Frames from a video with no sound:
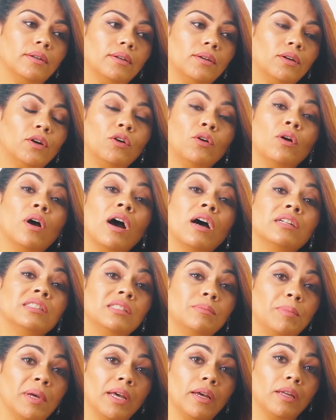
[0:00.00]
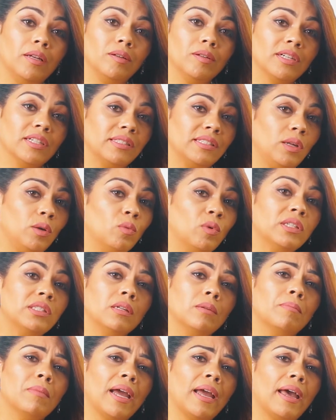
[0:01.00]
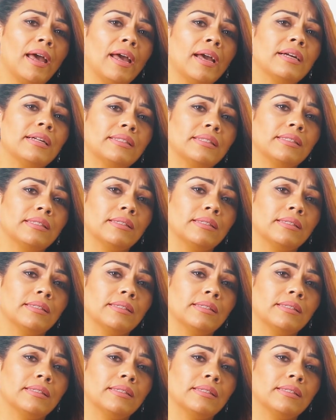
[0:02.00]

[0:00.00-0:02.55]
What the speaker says: her husband, because he wasn't my ex